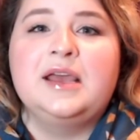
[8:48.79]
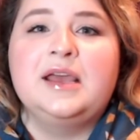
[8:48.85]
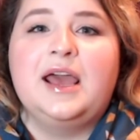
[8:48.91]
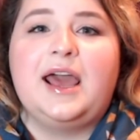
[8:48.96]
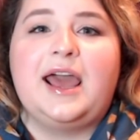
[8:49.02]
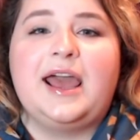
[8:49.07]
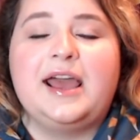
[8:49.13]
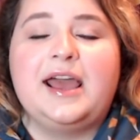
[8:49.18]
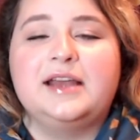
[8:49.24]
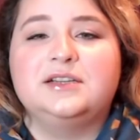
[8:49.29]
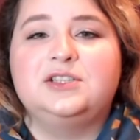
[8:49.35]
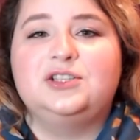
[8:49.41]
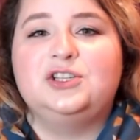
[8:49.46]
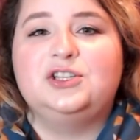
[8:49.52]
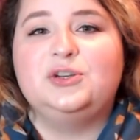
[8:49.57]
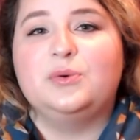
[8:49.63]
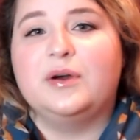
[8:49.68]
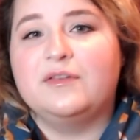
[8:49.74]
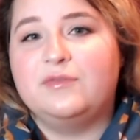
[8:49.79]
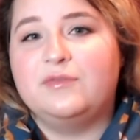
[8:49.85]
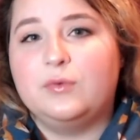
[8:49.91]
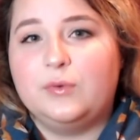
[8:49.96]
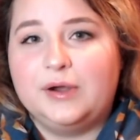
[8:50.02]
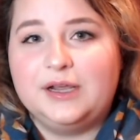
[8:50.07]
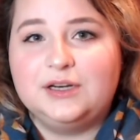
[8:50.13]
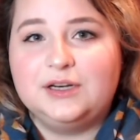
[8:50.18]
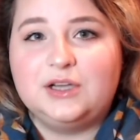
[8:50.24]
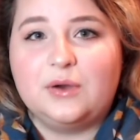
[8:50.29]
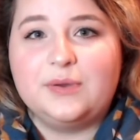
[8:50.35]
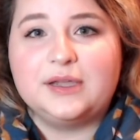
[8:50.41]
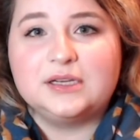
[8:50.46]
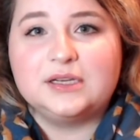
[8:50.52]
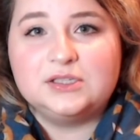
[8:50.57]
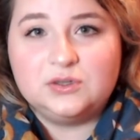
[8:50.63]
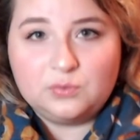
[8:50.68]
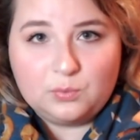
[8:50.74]
And to avoid going
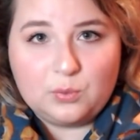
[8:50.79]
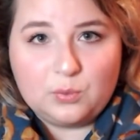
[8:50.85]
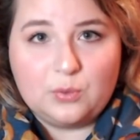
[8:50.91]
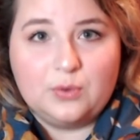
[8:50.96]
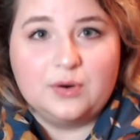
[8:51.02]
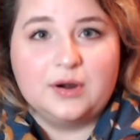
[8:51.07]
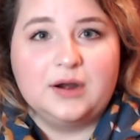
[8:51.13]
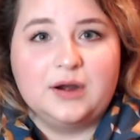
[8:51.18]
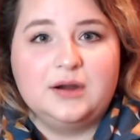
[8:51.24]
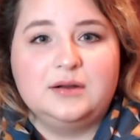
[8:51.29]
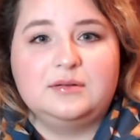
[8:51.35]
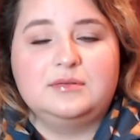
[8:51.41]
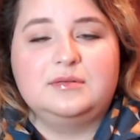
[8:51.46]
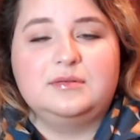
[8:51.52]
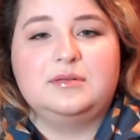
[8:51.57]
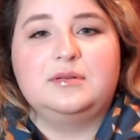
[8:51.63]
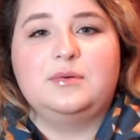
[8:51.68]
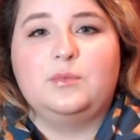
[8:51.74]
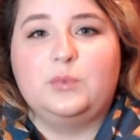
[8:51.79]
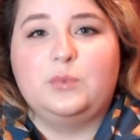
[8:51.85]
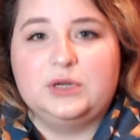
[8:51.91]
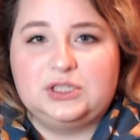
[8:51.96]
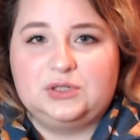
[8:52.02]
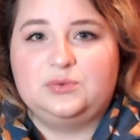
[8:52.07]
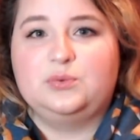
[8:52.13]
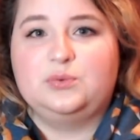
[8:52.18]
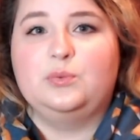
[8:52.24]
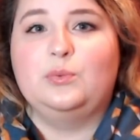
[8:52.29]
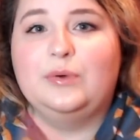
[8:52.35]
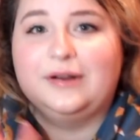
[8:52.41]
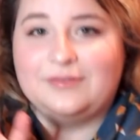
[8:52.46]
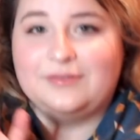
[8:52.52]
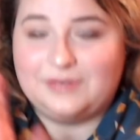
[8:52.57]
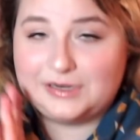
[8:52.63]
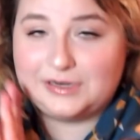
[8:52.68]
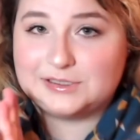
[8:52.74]
into war, which would
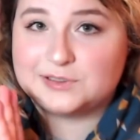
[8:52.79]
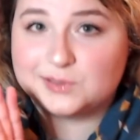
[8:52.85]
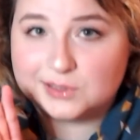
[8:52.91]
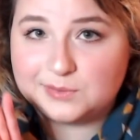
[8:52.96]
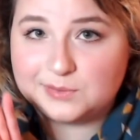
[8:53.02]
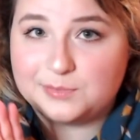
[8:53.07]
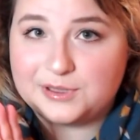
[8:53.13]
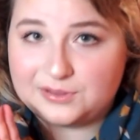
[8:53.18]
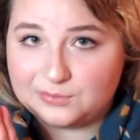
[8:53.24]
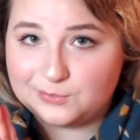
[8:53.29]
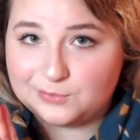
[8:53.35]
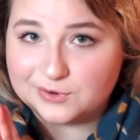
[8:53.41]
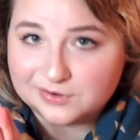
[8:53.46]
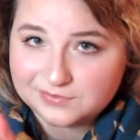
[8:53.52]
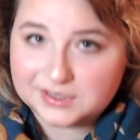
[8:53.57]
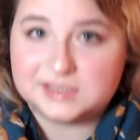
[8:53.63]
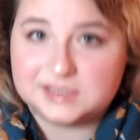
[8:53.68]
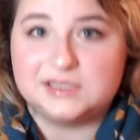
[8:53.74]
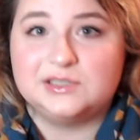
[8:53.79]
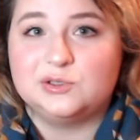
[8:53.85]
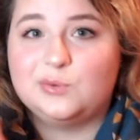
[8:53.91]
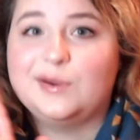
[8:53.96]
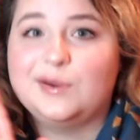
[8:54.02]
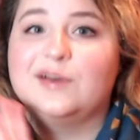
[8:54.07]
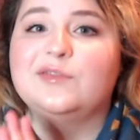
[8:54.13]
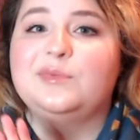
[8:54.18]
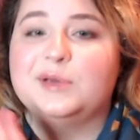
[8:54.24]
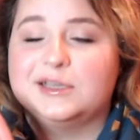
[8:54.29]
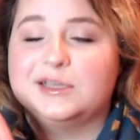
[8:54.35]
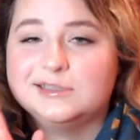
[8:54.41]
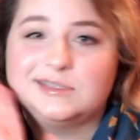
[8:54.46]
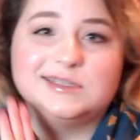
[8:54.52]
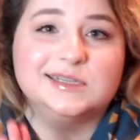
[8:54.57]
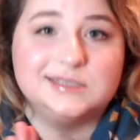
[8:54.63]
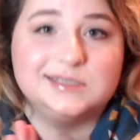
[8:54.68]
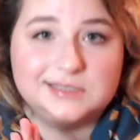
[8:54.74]
eventually be the War of 1812 because
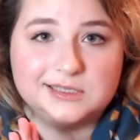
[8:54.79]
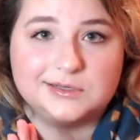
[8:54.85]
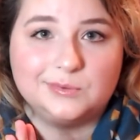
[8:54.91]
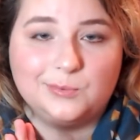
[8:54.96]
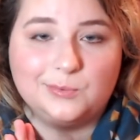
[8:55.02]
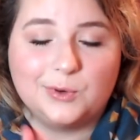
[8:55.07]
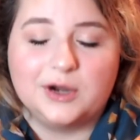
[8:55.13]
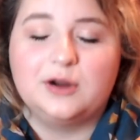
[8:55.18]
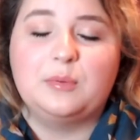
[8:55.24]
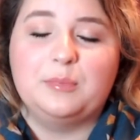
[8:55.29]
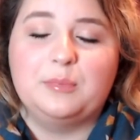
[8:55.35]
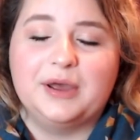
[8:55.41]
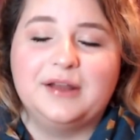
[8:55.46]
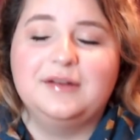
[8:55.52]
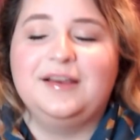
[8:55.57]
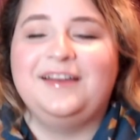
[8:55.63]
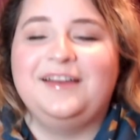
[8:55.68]
this didn't work, but